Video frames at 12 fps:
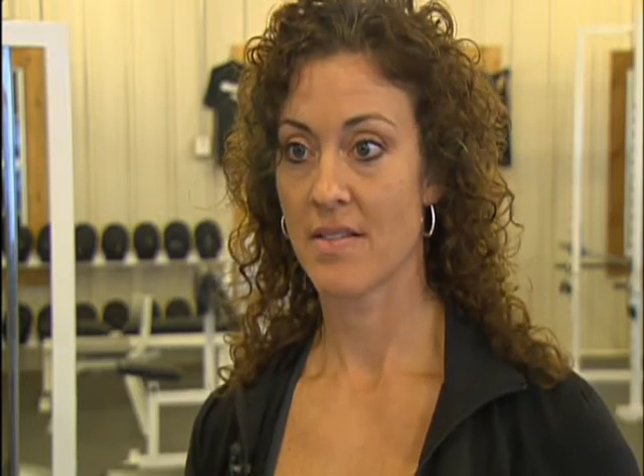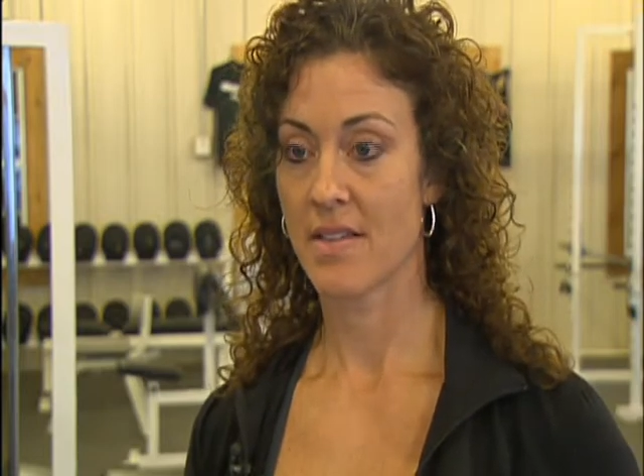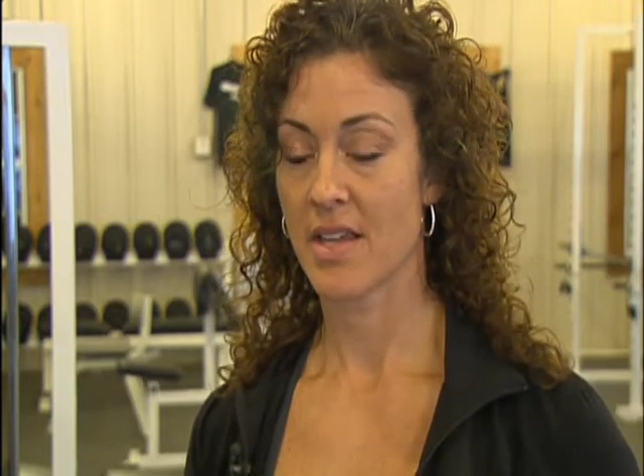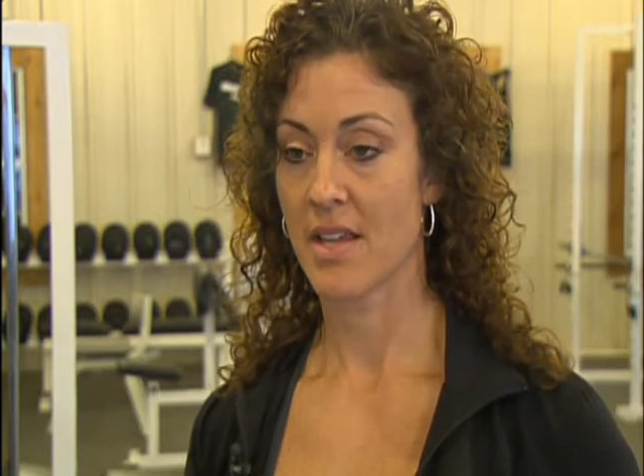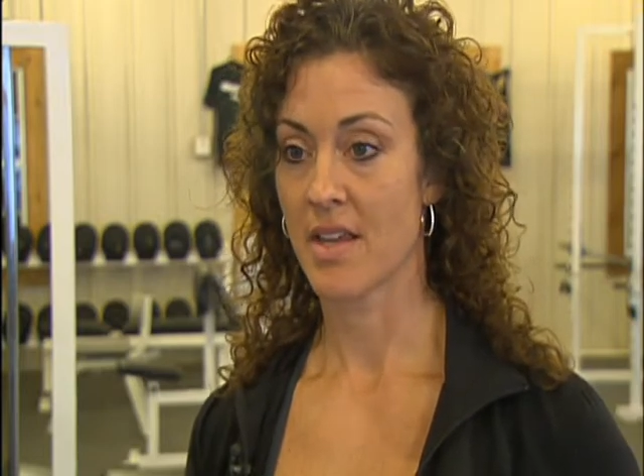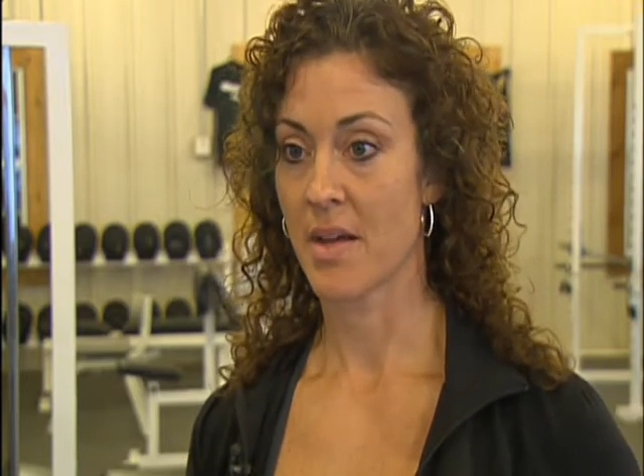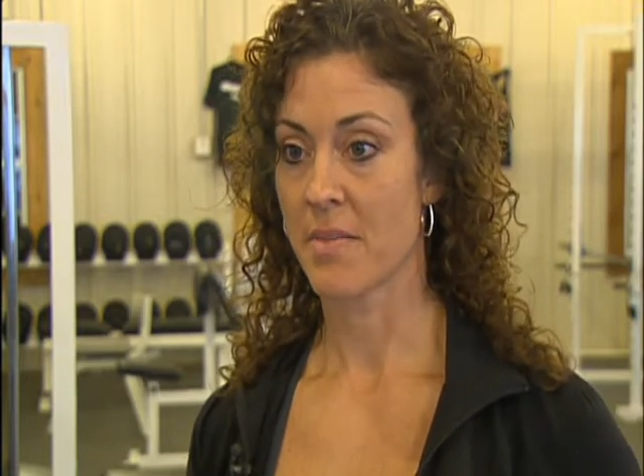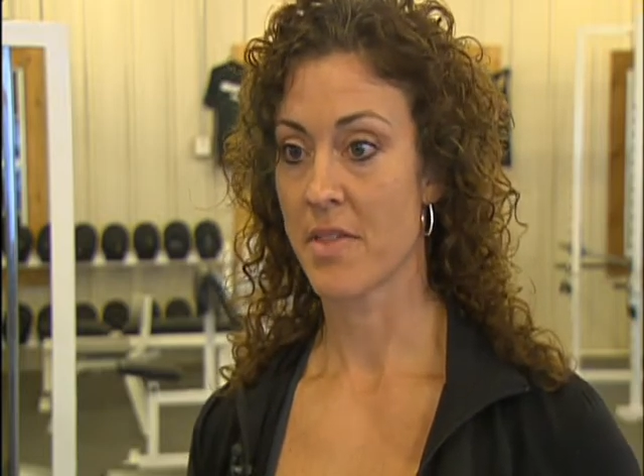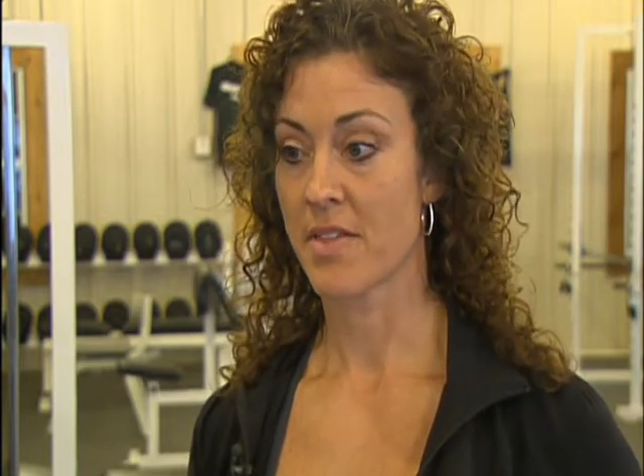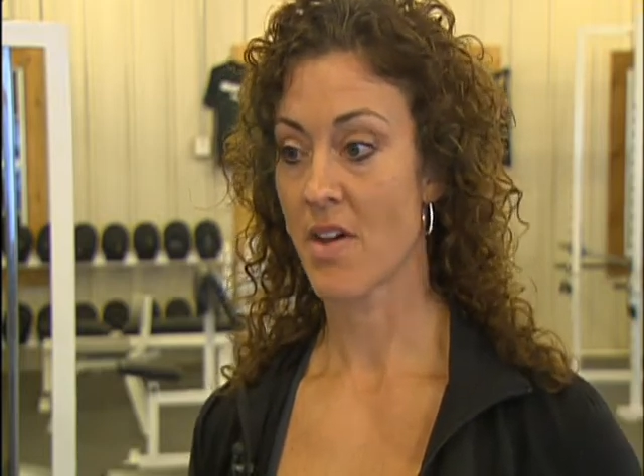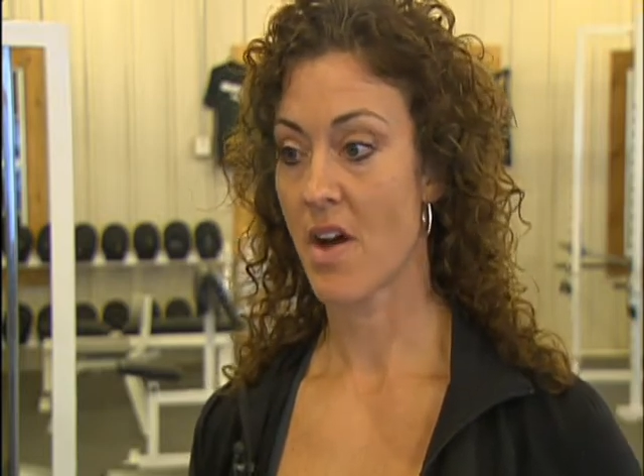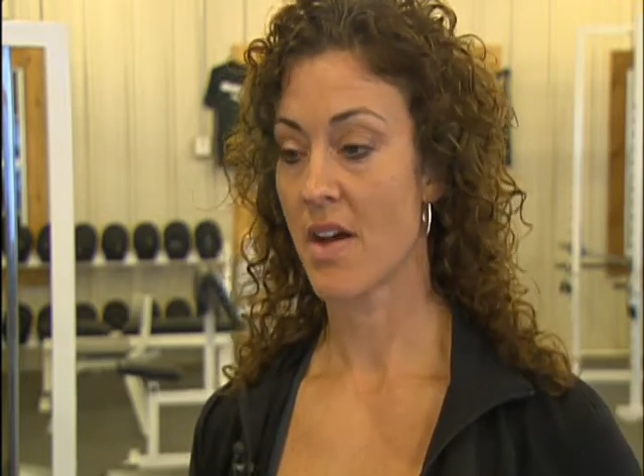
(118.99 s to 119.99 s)
the um,
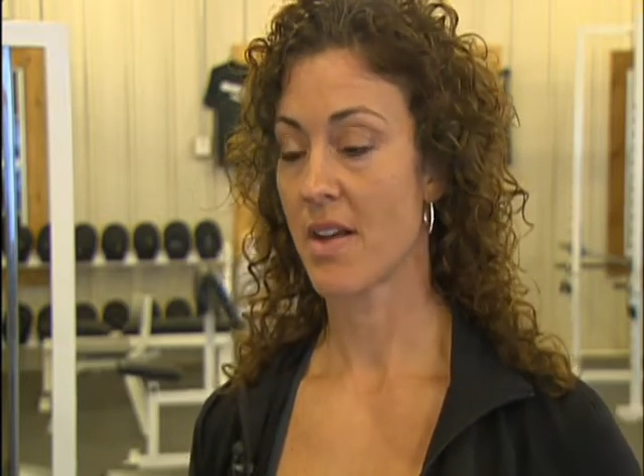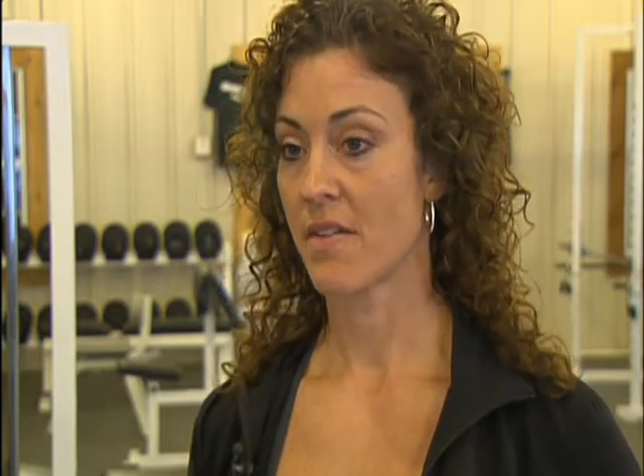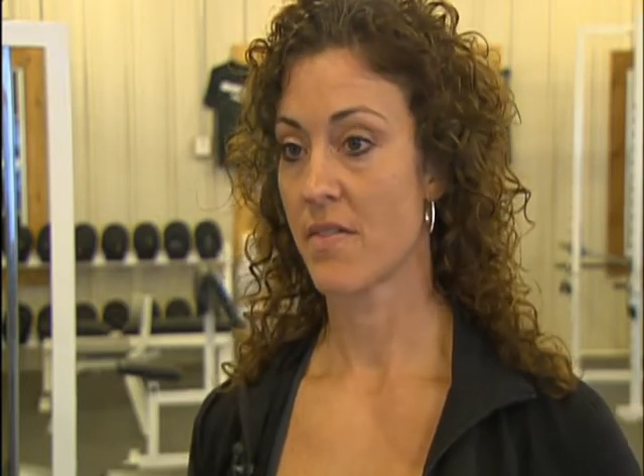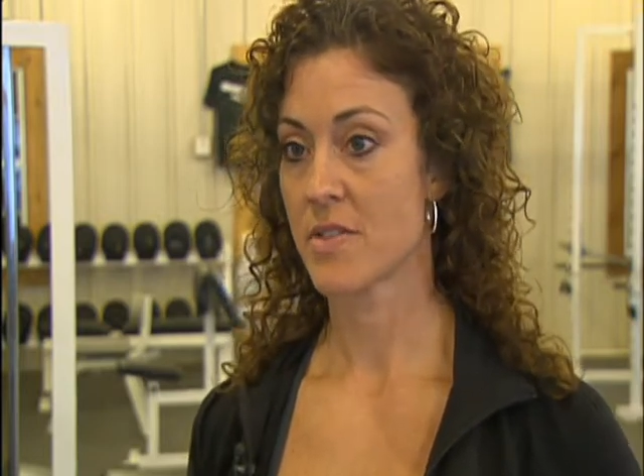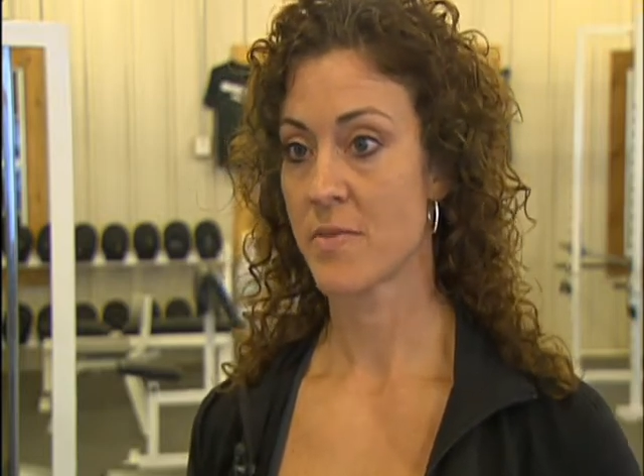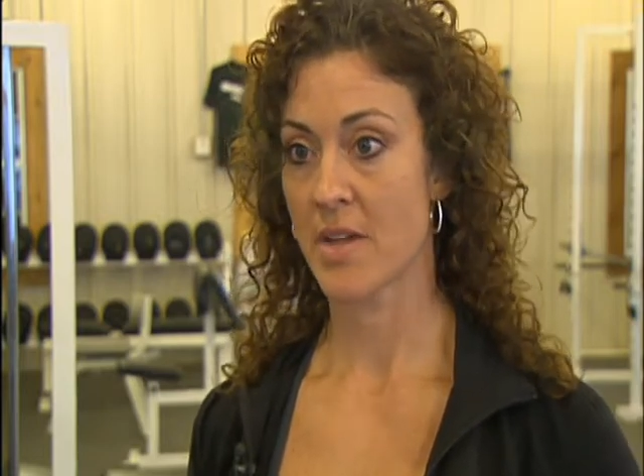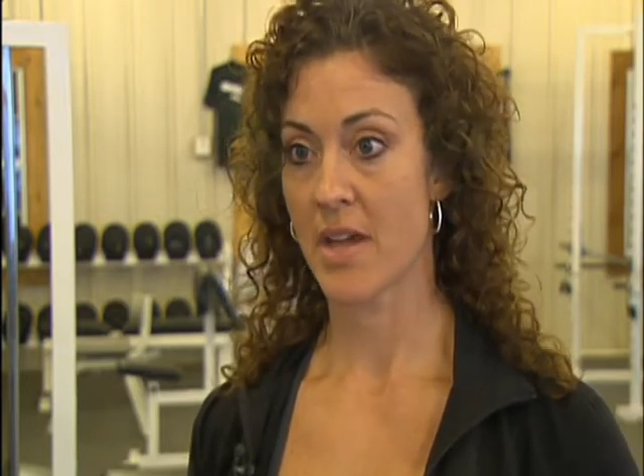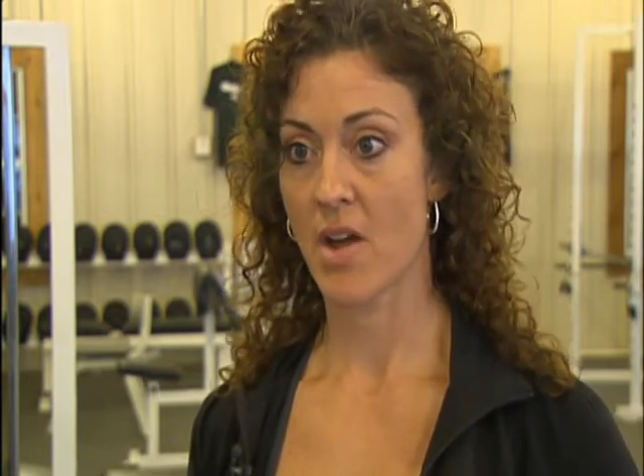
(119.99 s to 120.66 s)
thought of uh,